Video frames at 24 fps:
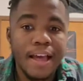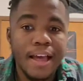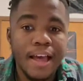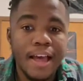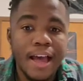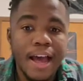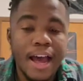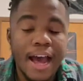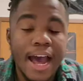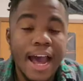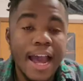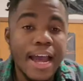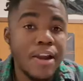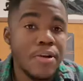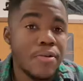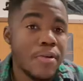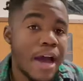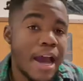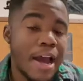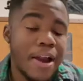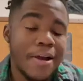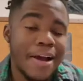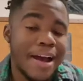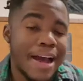I
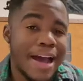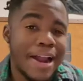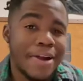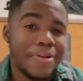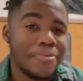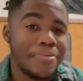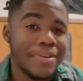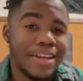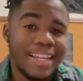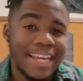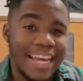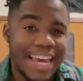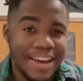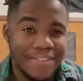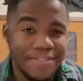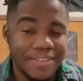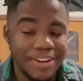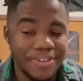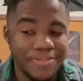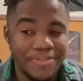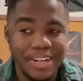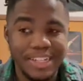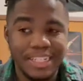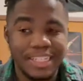don't really have
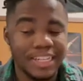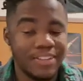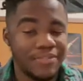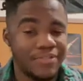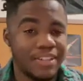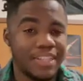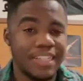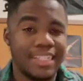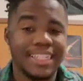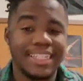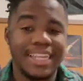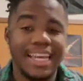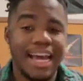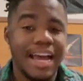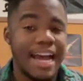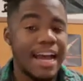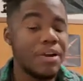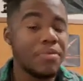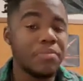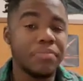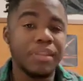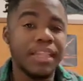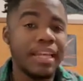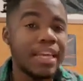any reasoning for this. I
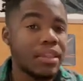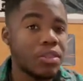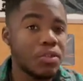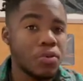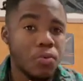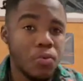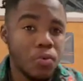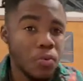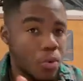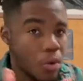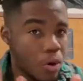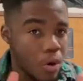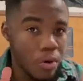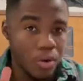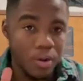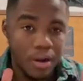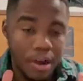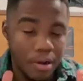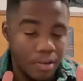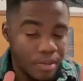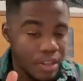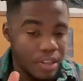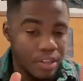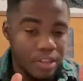don't think
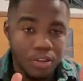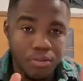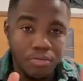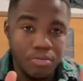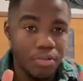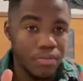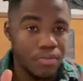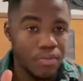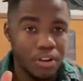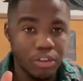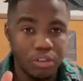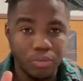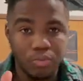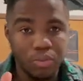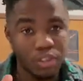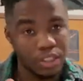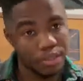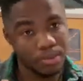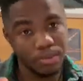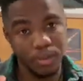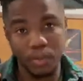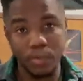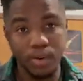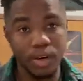the universe wants
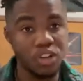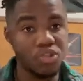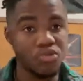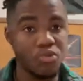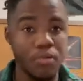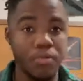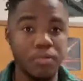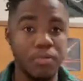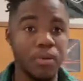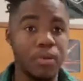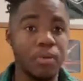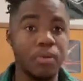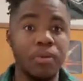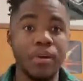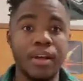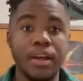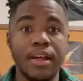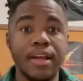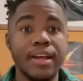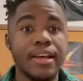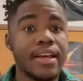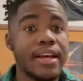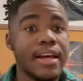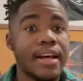them to win the Super Bowl.
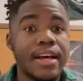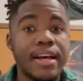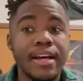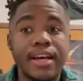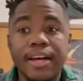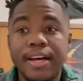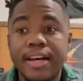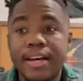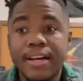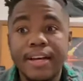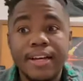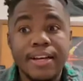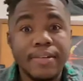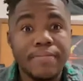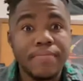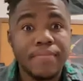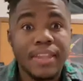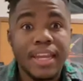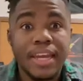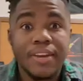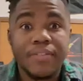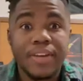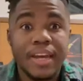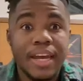
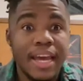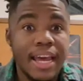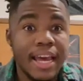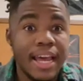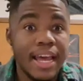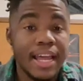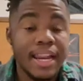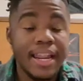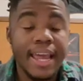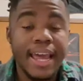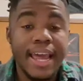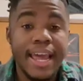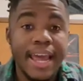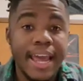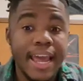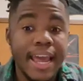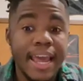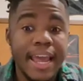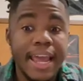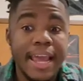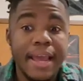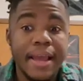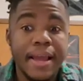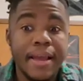They've had
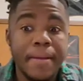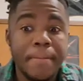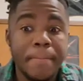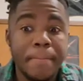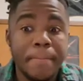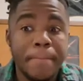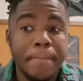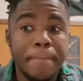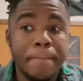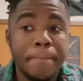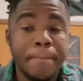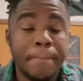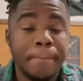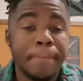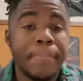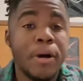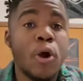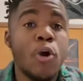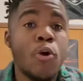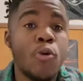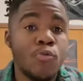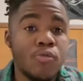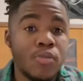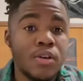a
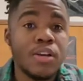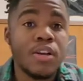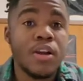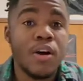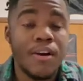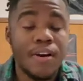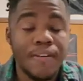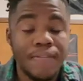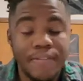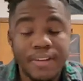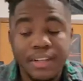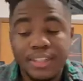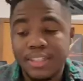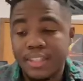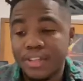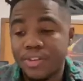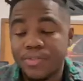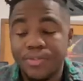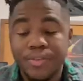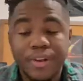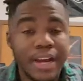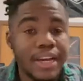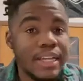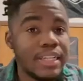potent offense, a
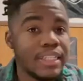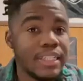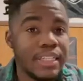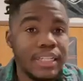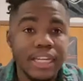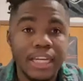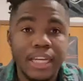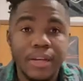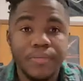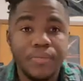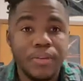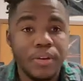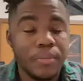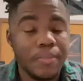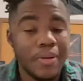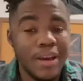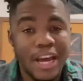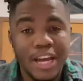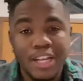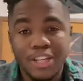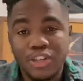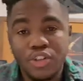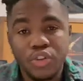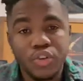great team for the
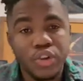past 3